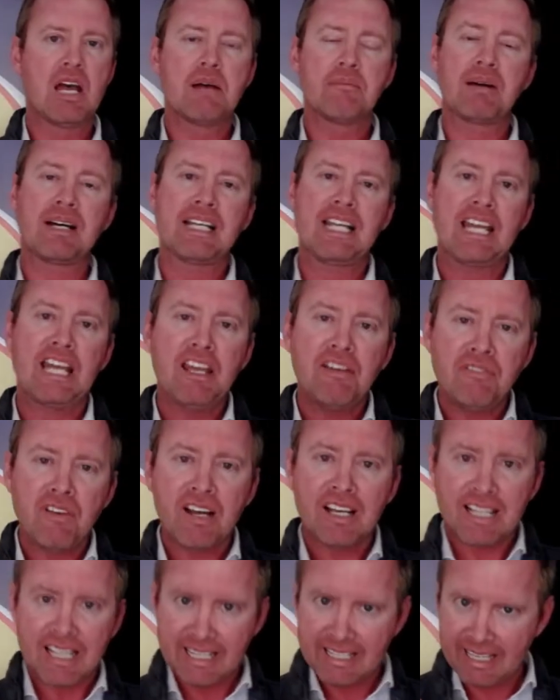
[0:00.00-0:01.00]
But if
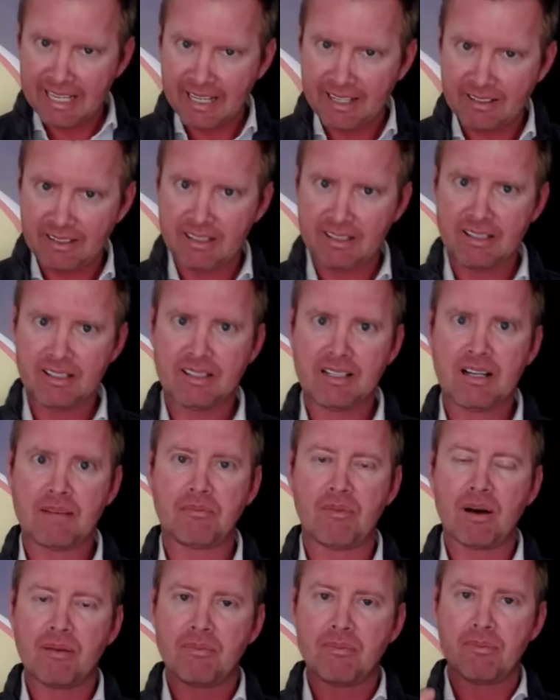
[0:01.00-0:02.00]
I can get
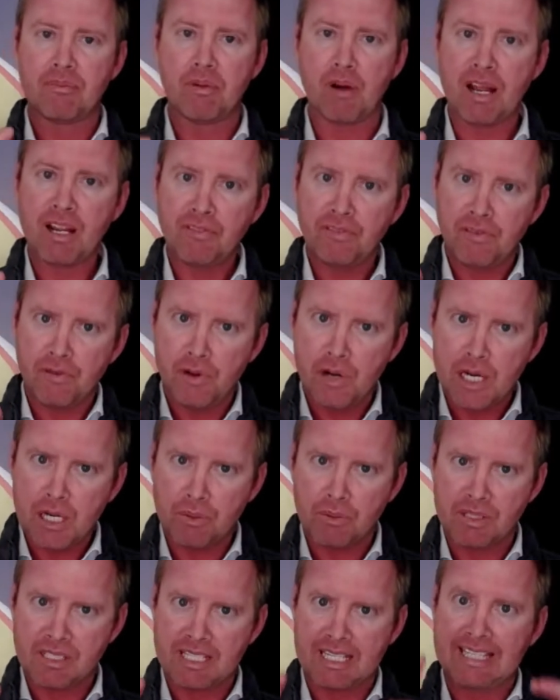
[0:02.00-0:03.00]
my brain
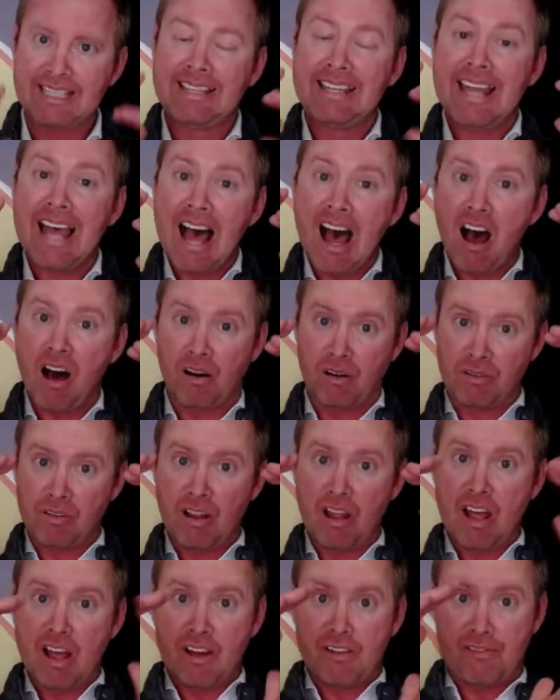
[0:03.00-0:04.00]
frequency down
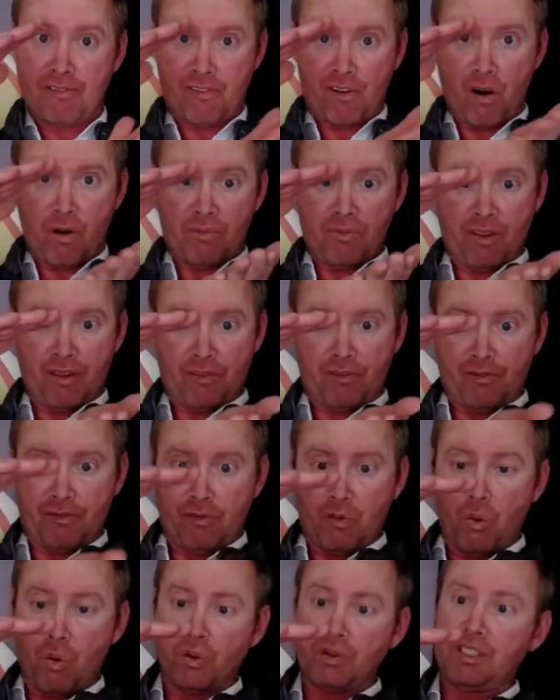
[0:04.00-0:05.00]
from the
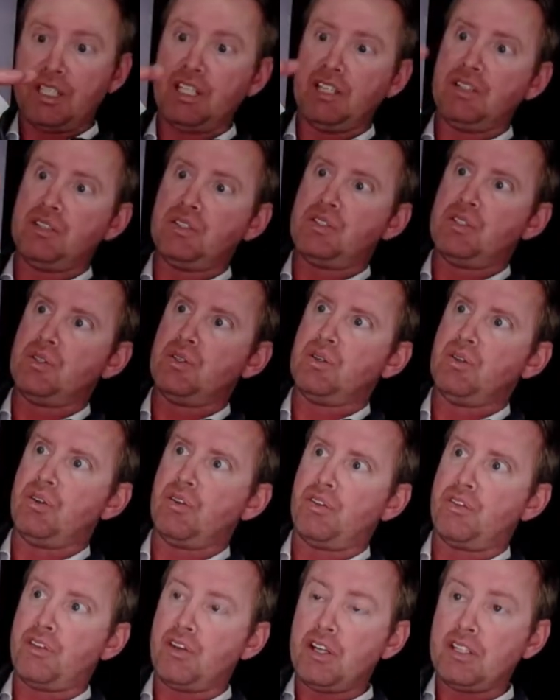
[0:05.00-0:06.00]
14 to
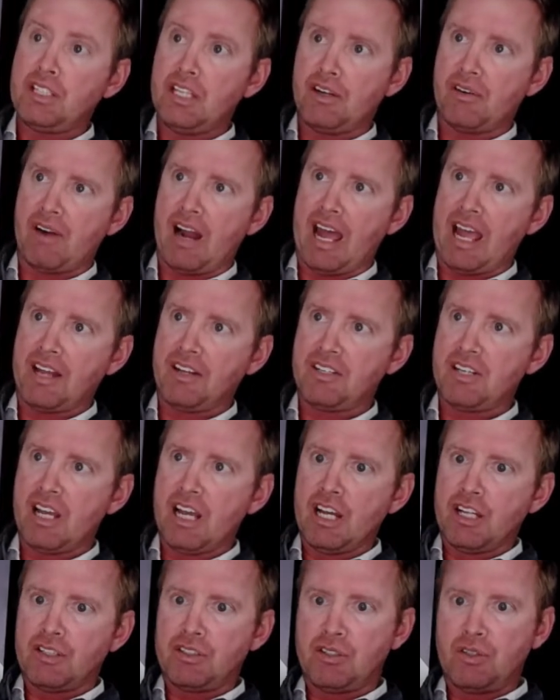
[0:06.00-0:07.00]
30 range
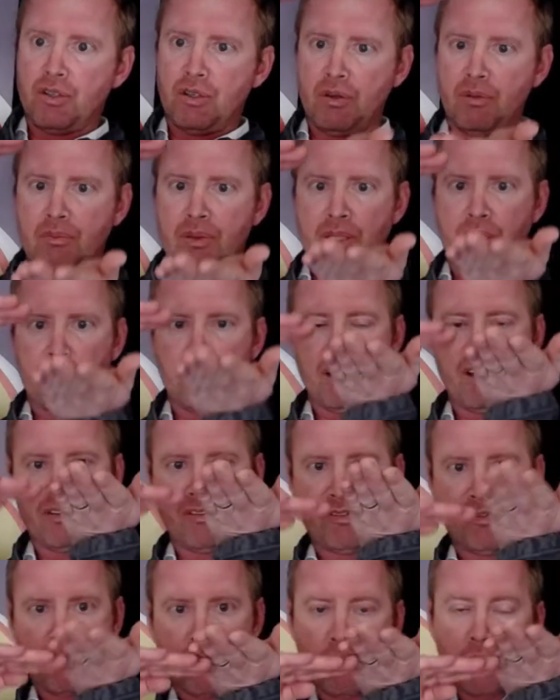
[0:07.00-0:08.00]
to between
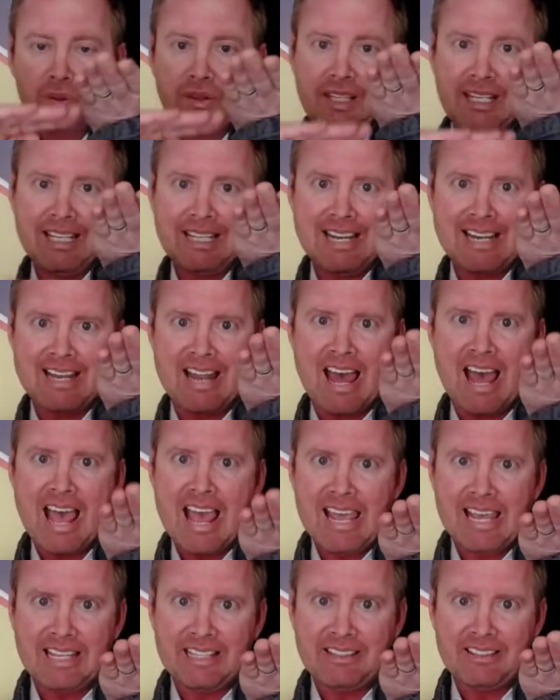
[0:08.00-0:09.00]
14 and
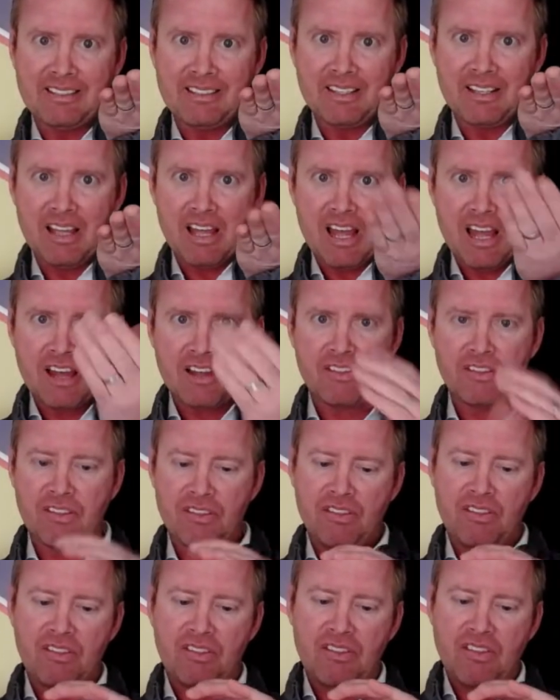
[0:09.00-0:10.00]
8,
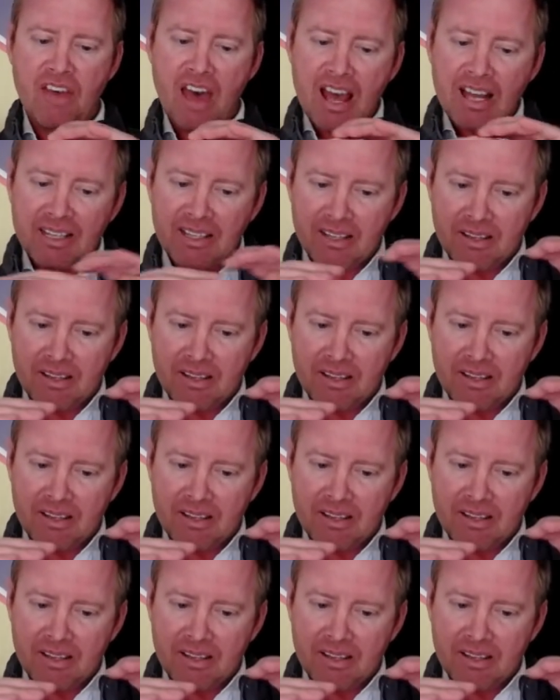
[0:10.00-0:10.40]
that